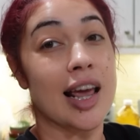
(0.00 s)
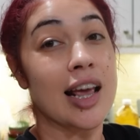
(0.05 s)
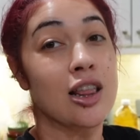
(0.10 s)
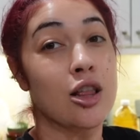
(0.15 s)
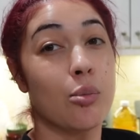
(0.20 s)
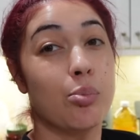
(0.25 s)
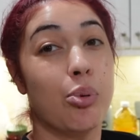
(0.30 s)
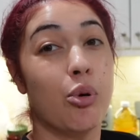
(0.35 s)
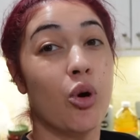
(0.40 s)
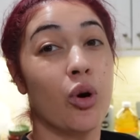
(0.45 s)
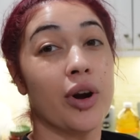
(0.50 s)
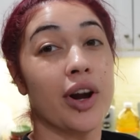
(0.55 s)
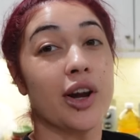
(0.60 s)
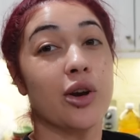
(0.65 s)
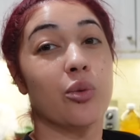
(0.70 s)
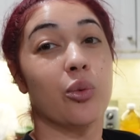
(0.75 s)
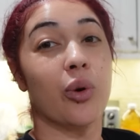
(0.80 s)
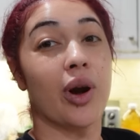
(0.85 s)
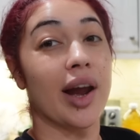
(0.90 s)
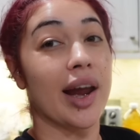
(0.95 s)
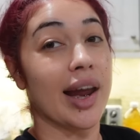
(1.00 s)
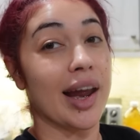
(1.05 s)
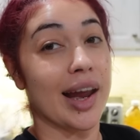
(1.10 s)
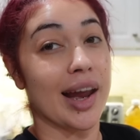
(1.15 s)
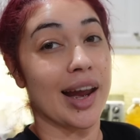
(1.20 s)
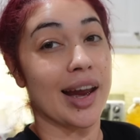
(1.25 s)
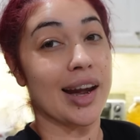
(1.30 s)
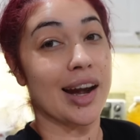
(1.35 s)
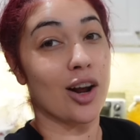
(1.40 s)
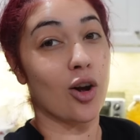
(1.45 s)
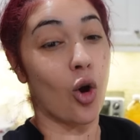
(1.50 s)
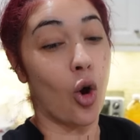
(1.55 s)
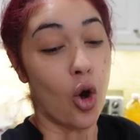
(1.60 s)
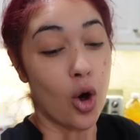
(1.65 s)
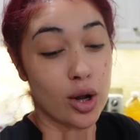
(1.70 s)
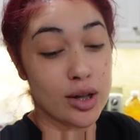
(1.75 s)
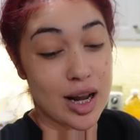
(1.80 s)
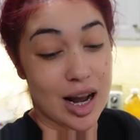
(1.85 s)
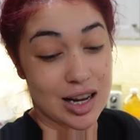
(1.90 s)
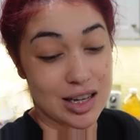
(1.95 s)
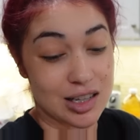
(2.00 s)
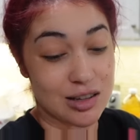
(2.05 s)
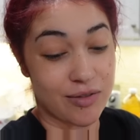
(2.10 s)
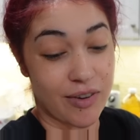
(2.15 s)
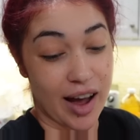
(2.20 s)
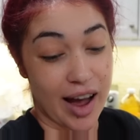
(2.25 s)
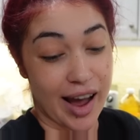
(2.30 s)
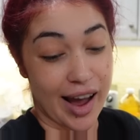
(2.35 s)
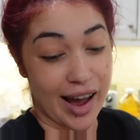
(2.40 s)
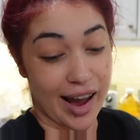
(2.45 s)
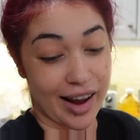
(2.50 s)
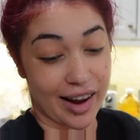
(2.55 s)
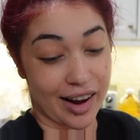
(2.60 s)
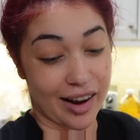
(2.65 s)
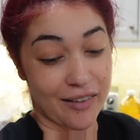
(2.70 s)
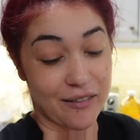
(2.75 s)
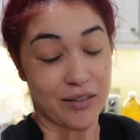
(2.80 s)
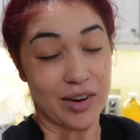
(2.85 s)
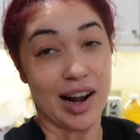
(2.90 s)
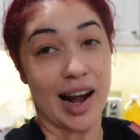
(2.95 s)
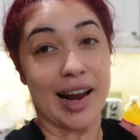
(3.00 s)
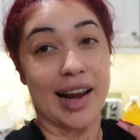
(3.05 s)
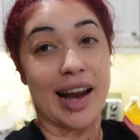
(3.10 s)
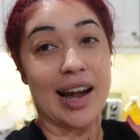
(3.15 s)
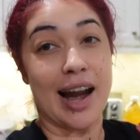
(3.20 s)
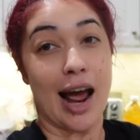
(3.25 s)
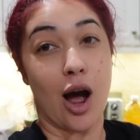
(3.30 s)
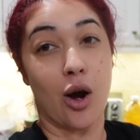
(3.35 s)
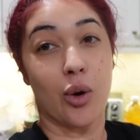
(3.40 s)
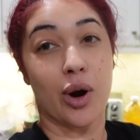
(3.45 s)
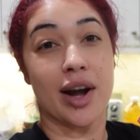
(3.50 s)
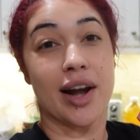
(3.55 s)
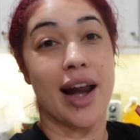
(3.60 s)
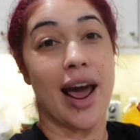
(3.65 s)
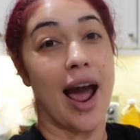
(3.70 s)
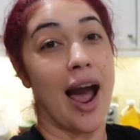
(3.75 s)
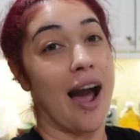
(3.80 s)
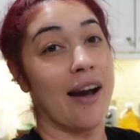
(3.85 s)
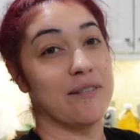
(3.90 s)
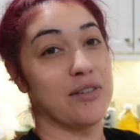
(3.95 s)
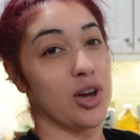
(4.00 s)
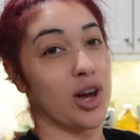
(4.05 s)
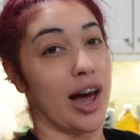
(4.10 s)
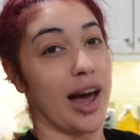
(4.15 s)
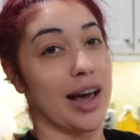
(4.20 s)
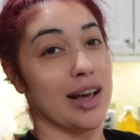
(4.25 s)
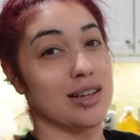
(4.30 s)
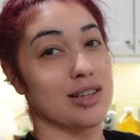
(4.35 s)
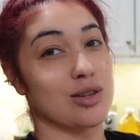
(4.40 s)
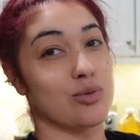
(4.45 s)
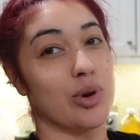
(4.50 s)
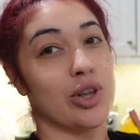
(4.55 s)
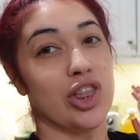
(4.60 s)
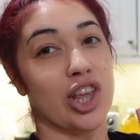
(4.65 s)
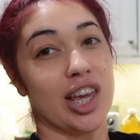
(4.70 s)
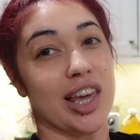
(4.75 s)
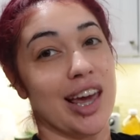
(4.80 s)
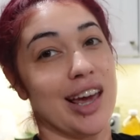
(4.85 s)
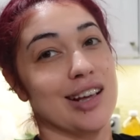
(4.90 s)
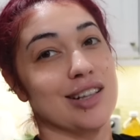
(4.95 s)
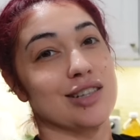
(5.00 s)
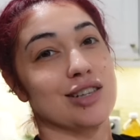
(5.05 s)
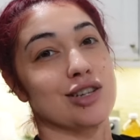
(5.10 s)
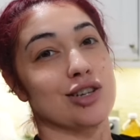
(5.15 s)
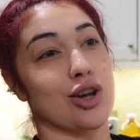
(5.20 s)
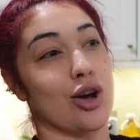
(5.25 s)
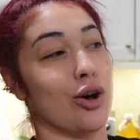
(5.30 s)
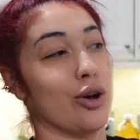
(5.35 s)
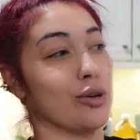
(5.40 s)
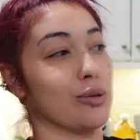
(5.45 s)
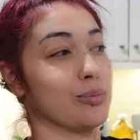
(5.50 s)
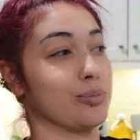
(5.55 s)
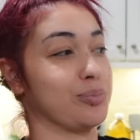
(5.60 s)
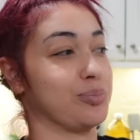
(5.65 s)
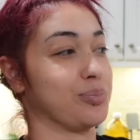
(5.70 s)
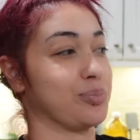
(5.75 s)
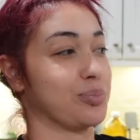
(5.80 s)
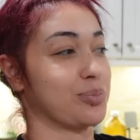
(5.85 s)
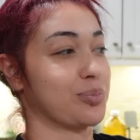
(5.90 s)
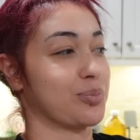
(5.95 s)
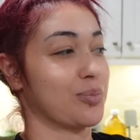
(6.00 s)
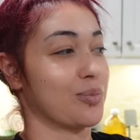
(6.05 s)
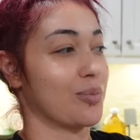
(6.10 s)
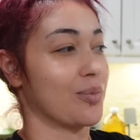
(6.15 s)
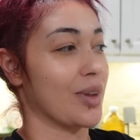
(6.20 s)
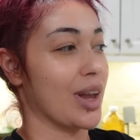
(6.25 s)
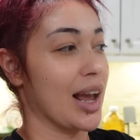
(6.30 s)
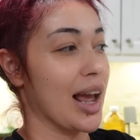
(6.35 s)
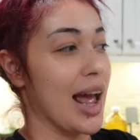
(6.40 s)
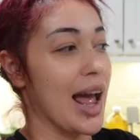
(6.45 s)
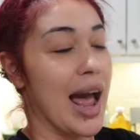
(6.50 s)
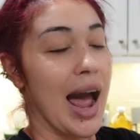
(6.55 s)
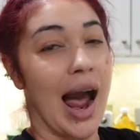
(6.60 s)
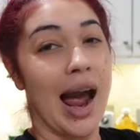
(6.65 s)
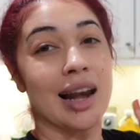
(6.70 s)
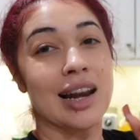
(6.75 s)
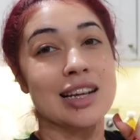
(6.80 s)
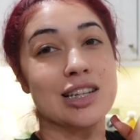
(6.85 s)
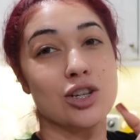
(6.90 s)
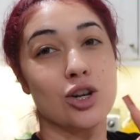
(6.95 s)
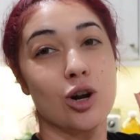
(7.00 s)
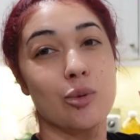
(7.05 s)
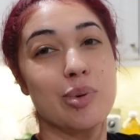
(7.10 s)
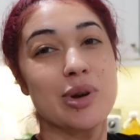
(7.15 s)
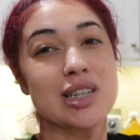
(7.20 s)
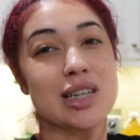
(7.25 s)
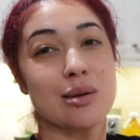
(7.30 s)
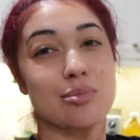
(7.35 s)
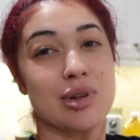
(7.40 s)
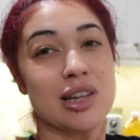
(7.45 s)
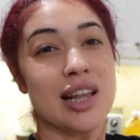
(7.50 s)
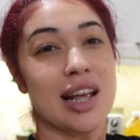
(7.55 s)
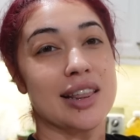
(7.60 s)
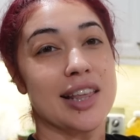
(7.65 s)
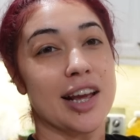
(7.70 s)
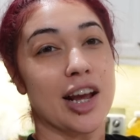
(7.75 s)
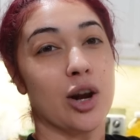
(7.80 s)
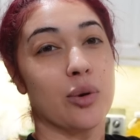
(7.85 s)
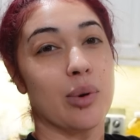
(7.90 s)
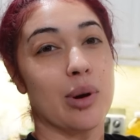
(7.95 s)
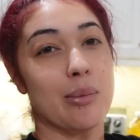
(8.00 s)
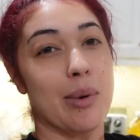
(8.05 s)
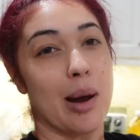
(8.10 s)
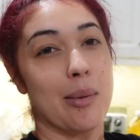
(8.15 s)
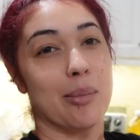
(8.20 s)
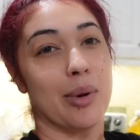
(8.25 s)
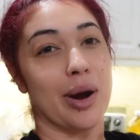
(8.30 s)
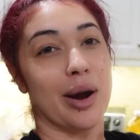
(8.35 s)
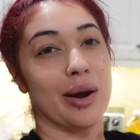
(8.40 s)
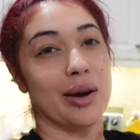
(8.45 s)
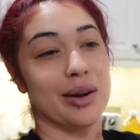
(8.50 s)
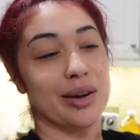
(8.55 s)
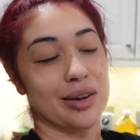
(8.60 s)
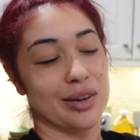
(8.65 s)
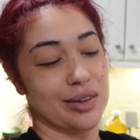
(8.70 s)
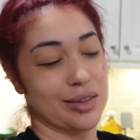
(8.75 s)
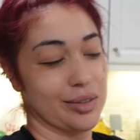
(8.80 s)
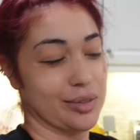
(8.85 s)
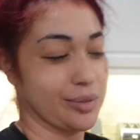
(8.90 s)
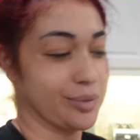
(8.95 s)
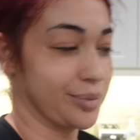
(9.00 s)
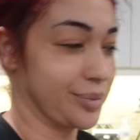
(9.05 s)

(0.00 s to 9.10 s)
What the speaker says: in the pouring rain, cold as fuck, for like an hour and a half, you guys, with the kids. So at least it'll be something that they could remember.